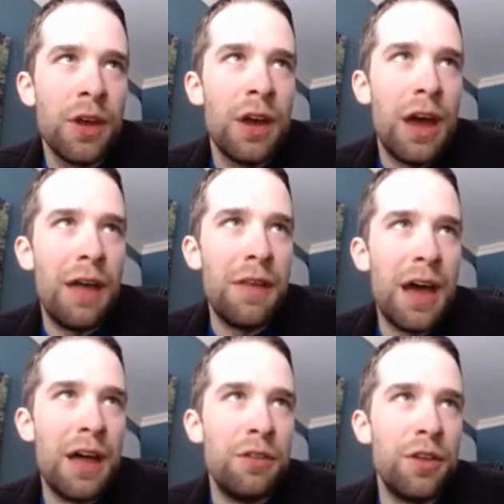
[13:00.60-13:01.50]
And
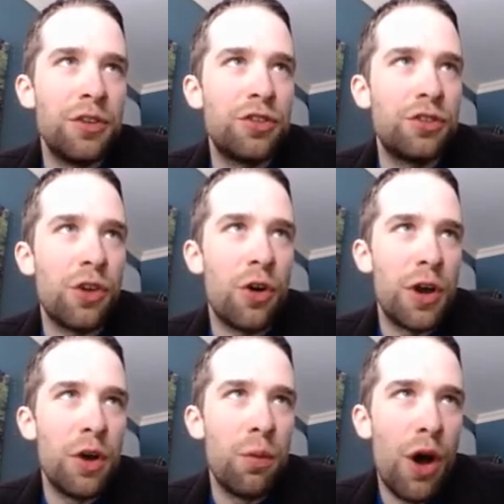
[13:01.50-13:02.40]
then the
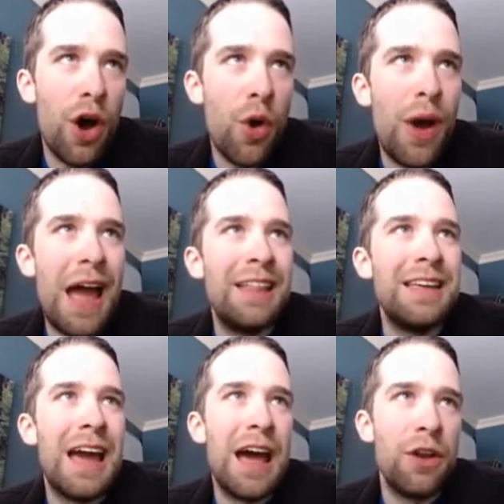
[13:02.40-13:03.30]
starting row and
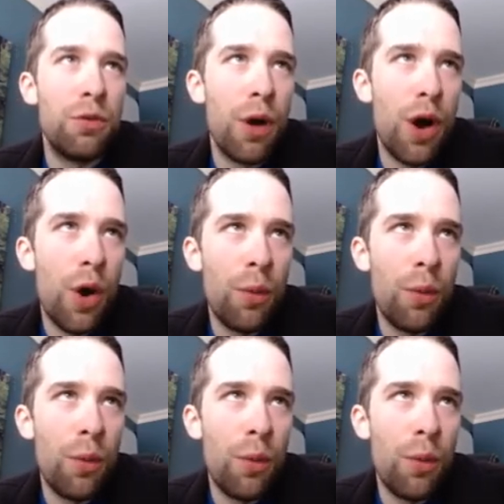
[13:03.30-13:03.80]
the end row